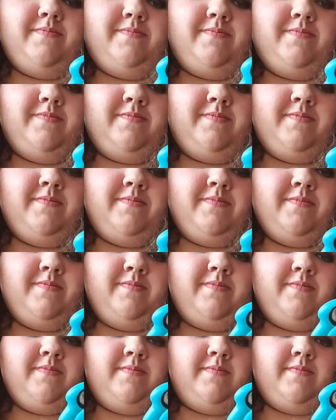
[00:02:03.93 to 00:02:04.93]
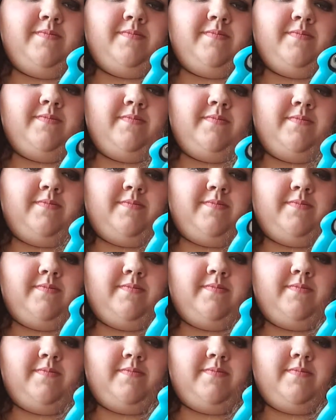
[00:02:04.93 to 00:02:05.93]

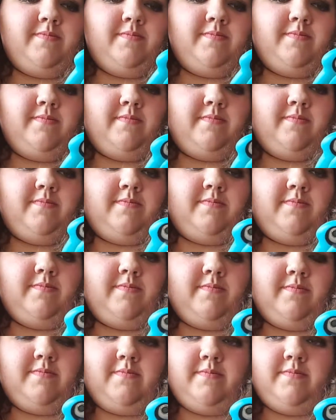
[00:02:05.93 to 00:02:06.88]
No one is speaking in this clip.